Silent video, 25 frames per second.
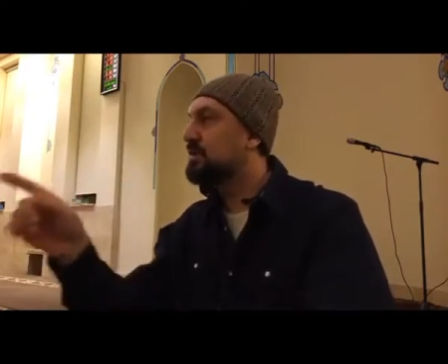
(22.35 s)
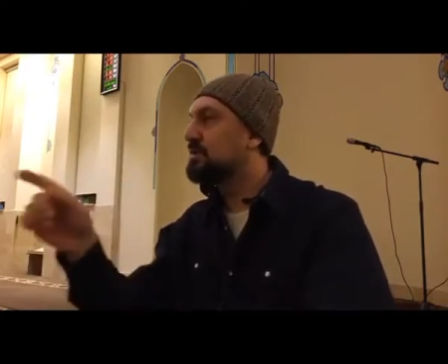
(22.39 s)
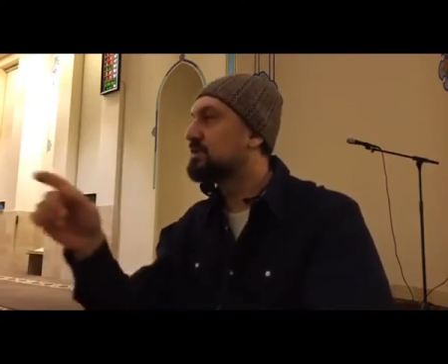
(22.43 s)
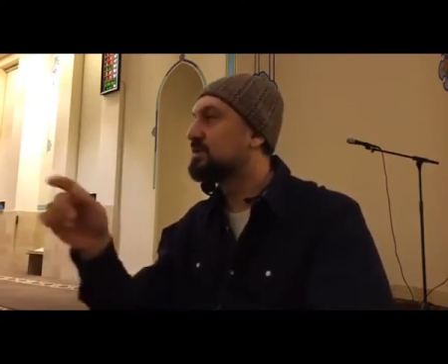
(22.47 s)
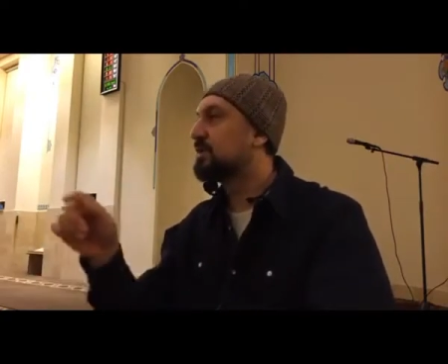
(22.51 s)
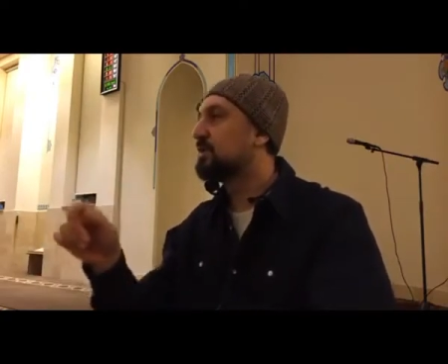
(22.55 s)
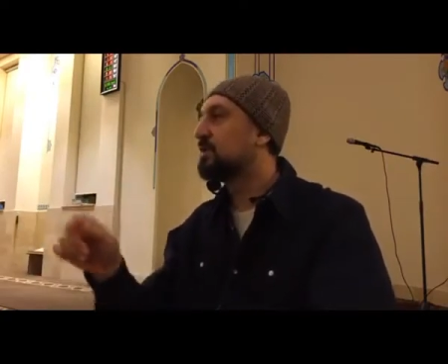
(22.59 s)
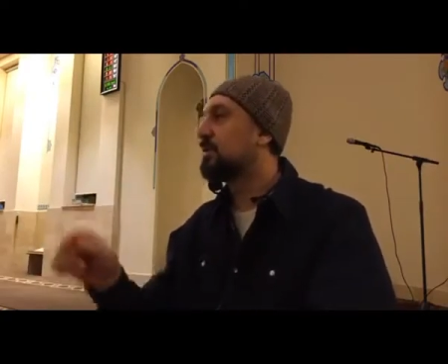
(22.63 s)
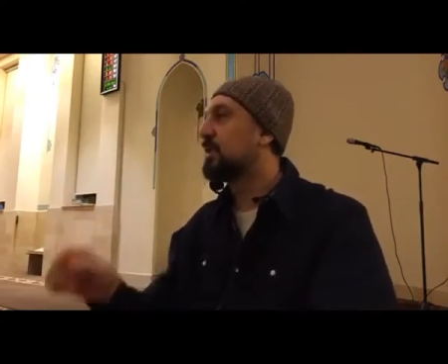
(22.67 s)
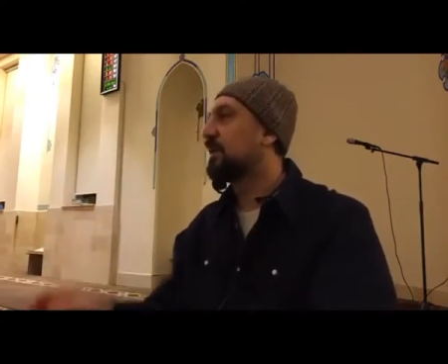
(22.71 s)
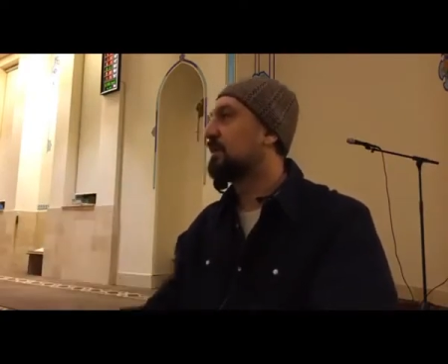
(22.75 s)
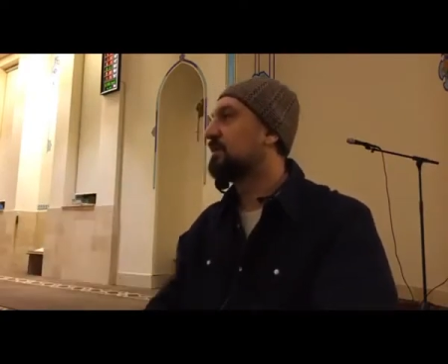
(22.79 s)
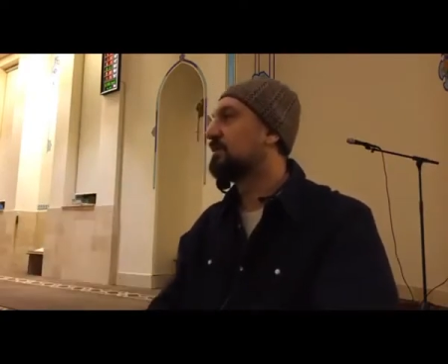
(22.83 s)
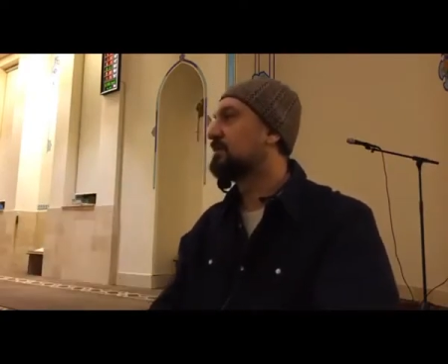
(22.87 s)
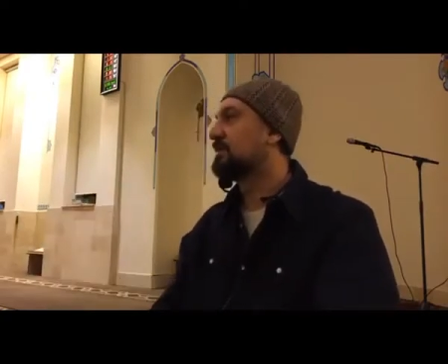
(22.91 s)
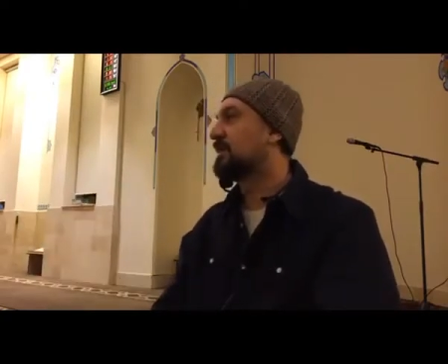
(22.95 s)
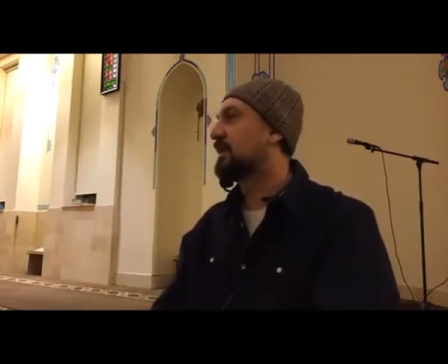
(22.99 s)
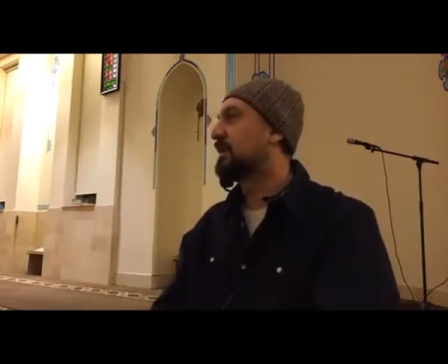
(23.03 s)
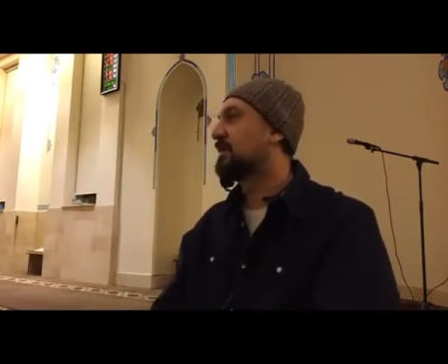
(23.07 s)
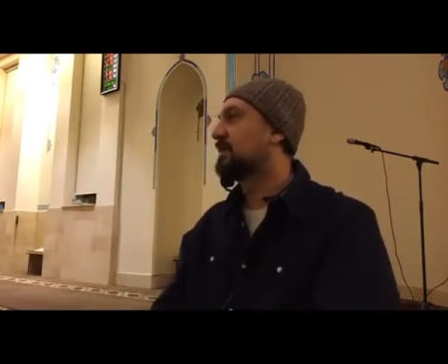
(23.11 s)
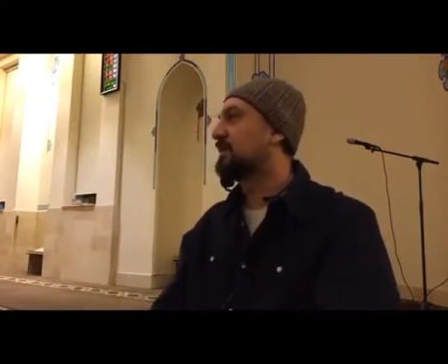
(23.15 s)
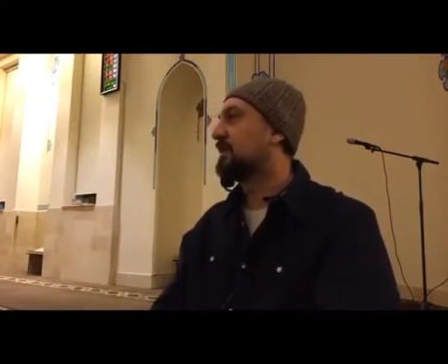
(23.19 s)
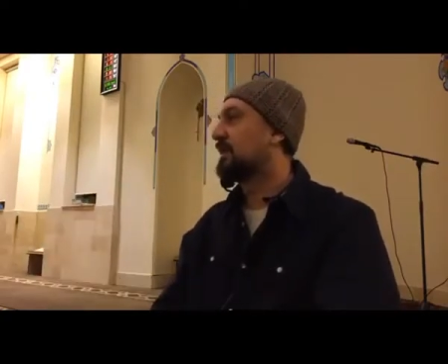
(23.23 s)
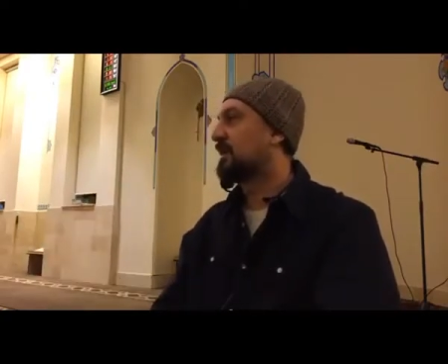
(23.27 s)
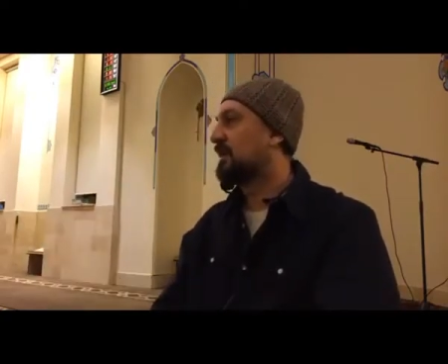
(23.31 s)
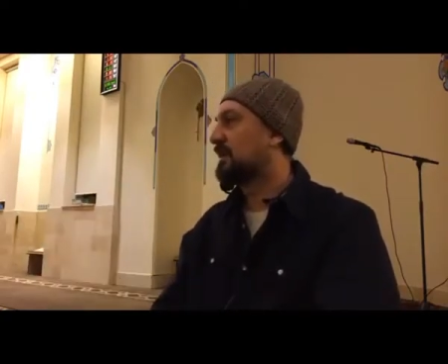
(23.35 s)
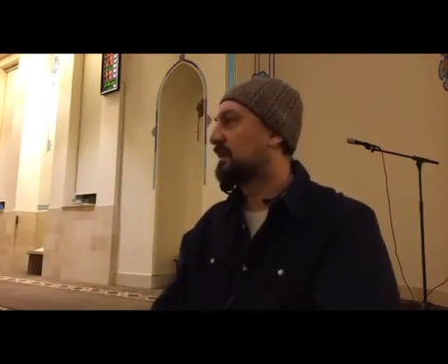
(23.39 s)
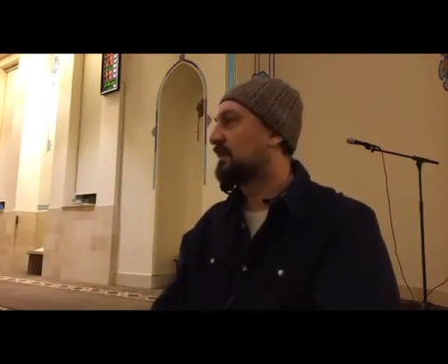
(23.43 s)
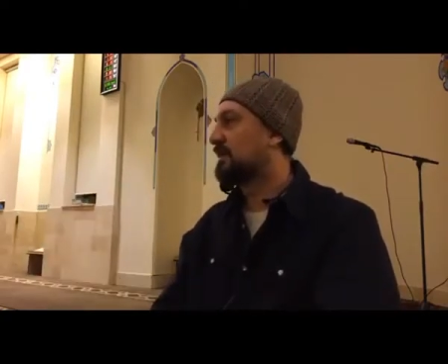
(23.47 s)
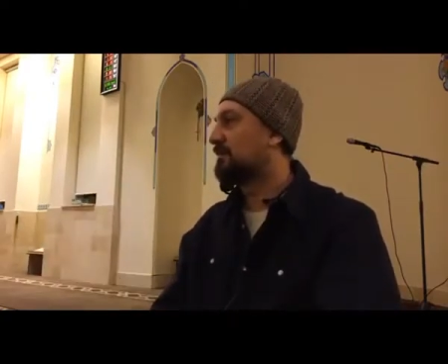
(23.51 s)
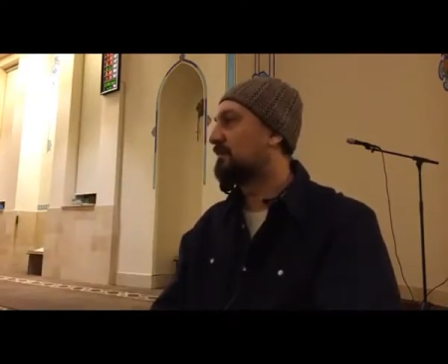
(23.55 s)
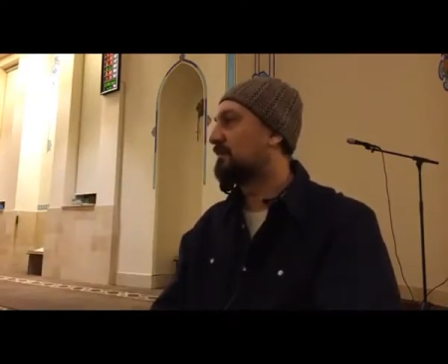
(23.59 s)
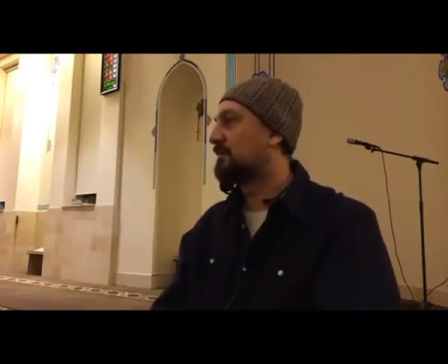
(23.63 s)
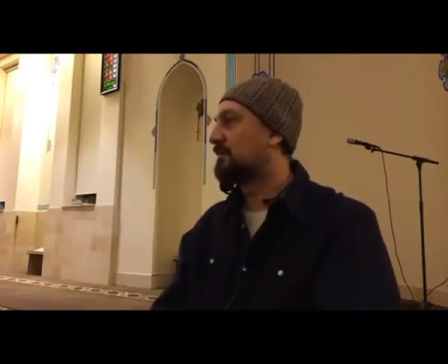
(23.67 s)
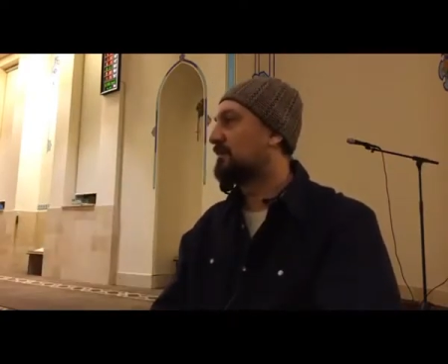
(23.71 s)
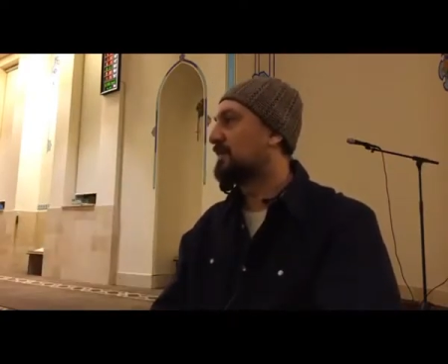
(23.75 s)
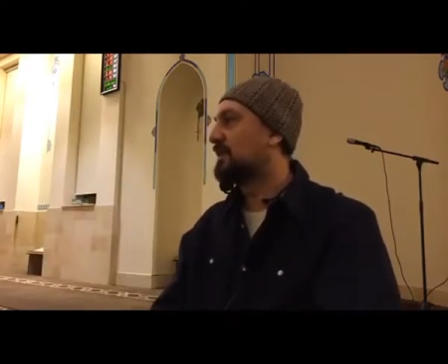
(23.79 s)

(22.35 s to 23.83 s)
is about Allah,